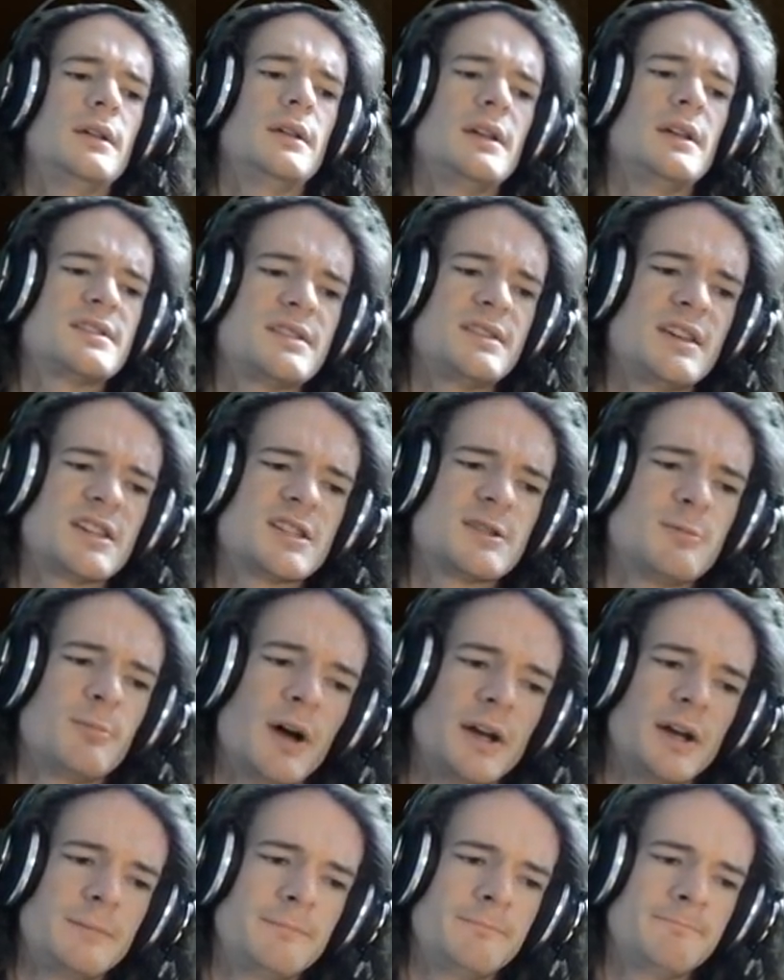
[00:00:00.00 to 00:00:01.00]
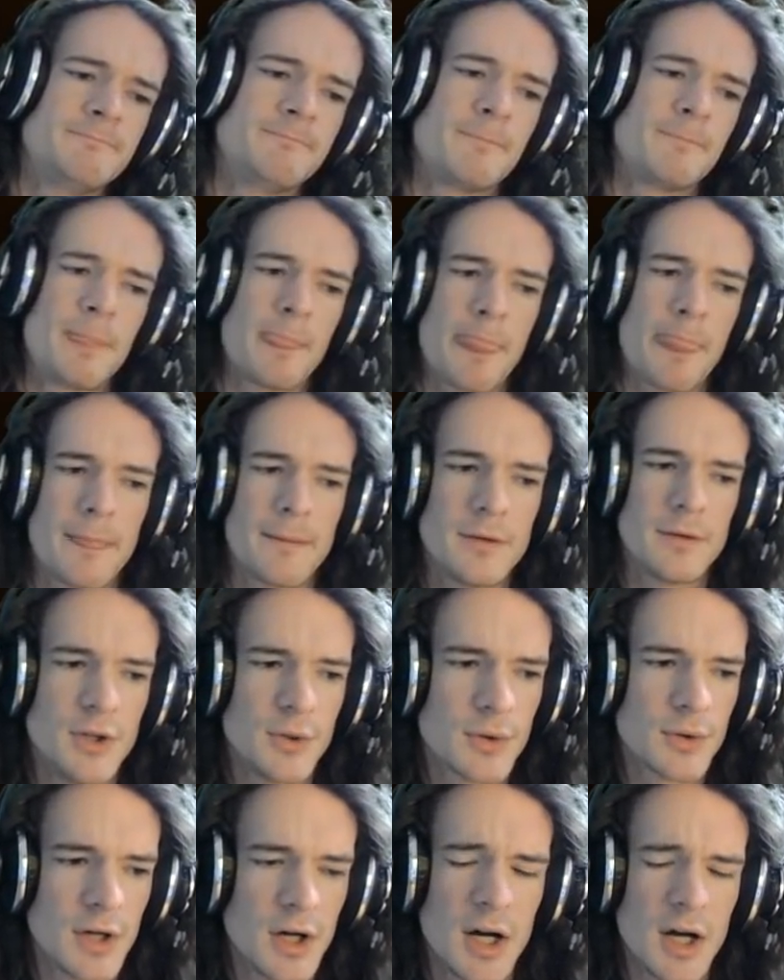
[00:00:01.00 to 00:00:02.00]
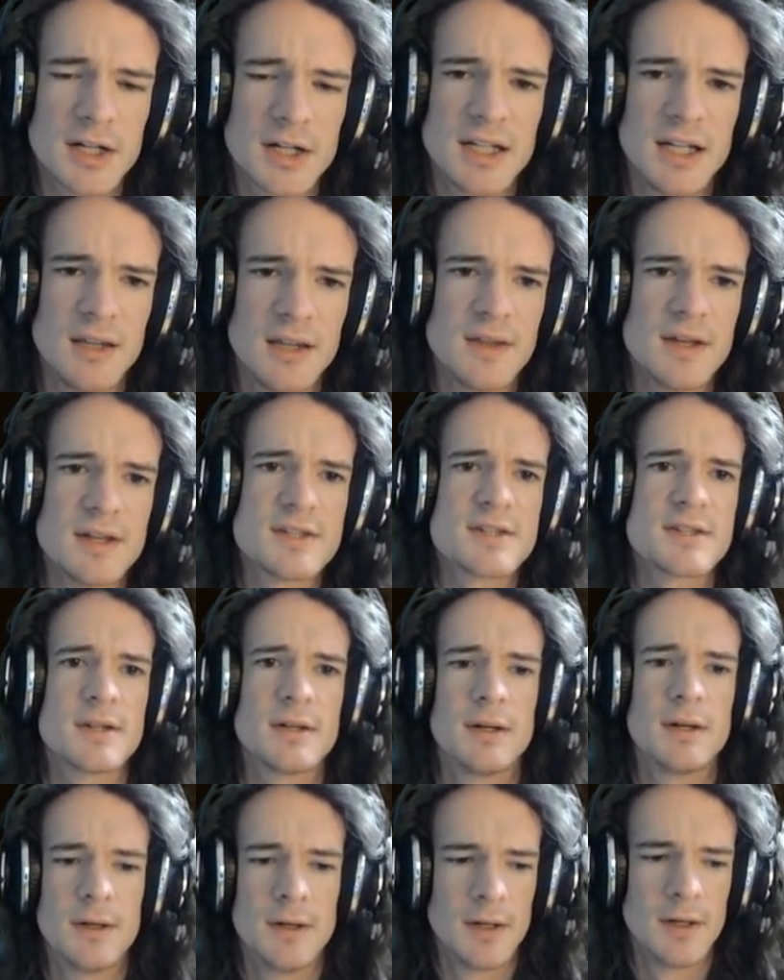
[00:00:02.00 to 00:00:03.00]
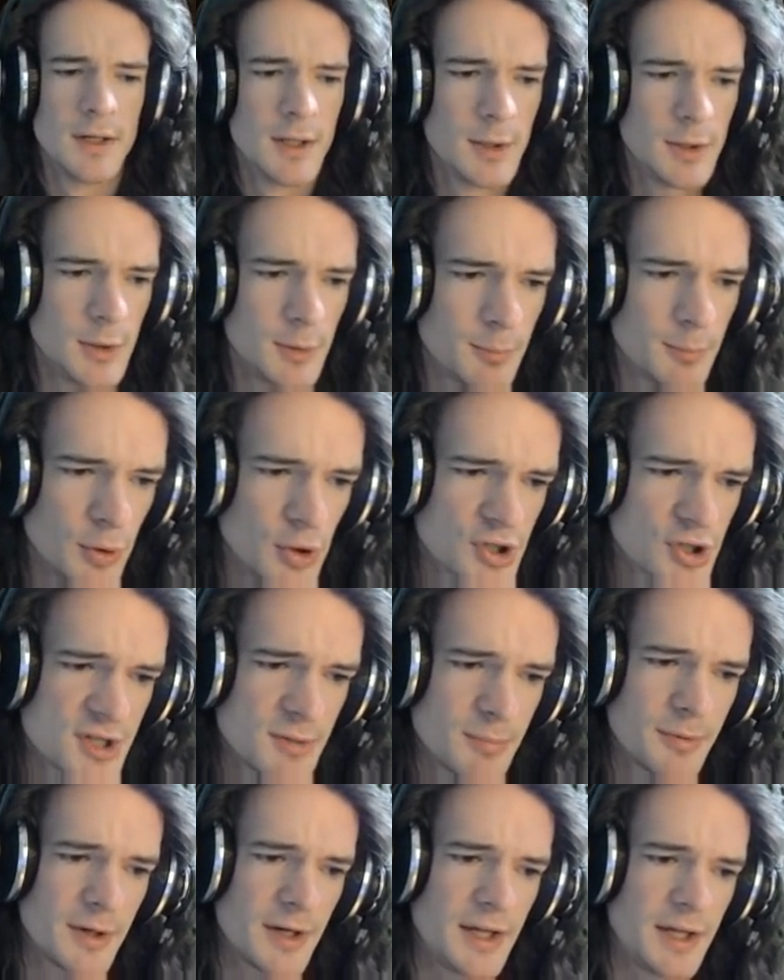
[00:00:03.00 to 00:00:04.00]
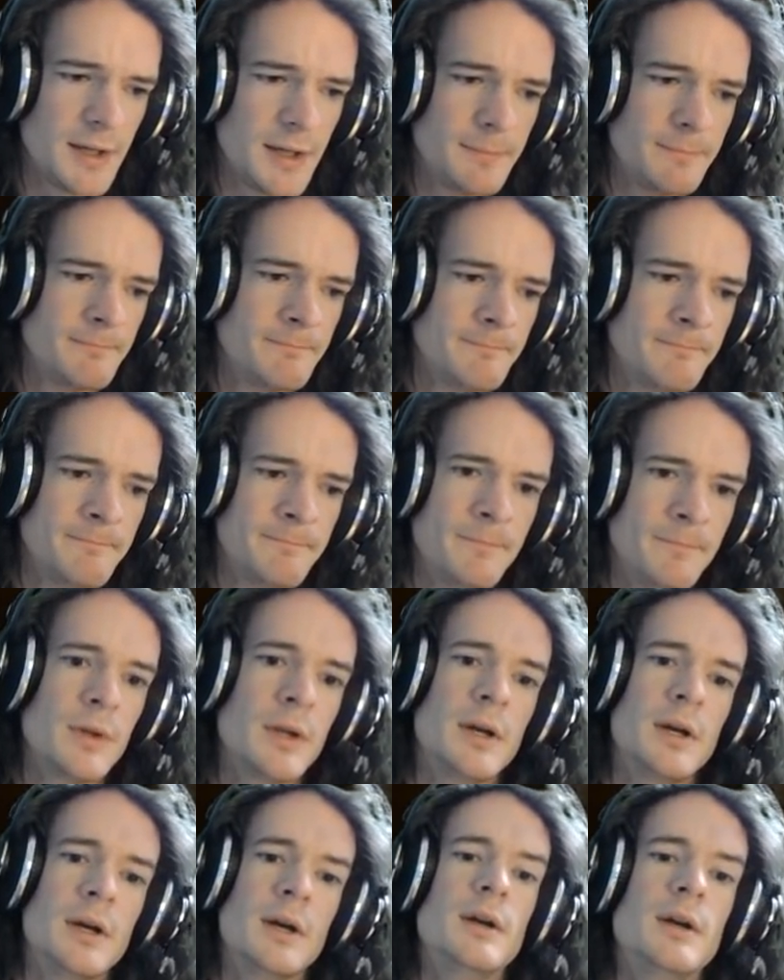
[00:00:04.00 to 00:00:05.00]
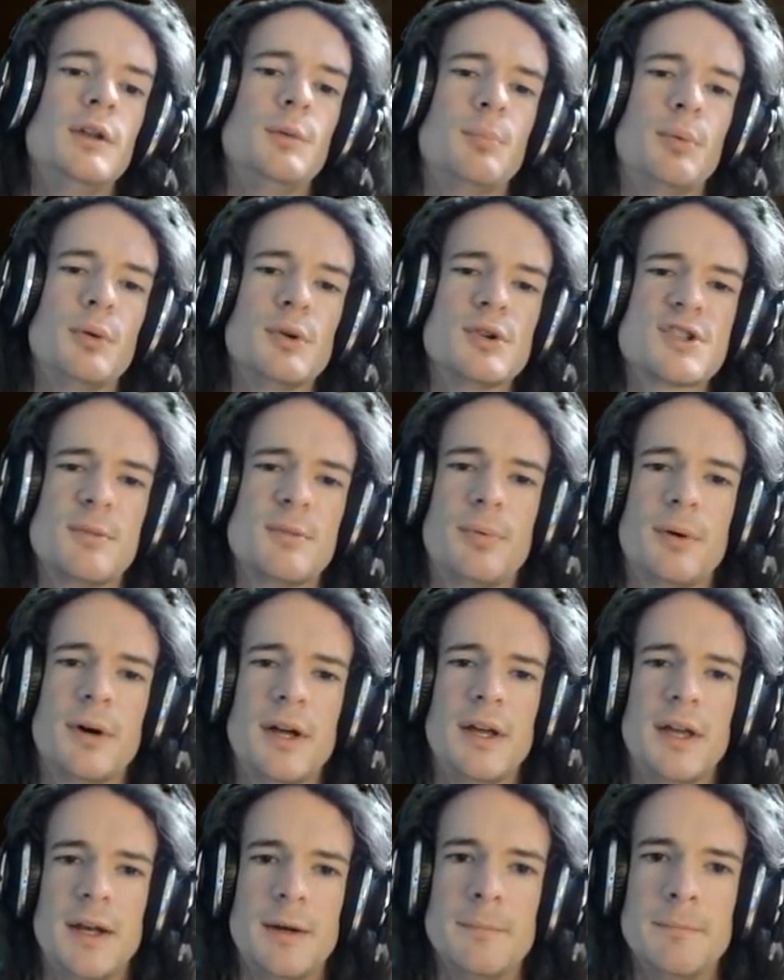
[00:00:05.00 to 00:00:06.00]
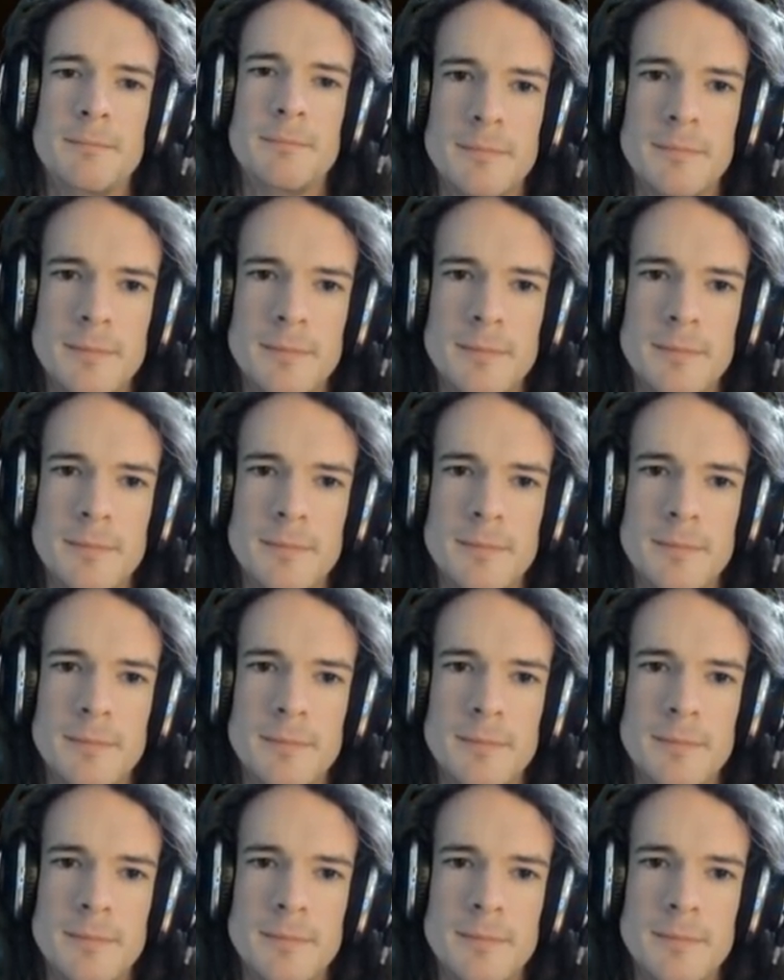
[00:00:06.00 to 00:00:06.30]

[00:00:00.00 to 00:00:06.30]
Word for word: It's this button. You can hotkey this. You push the button. You push the button.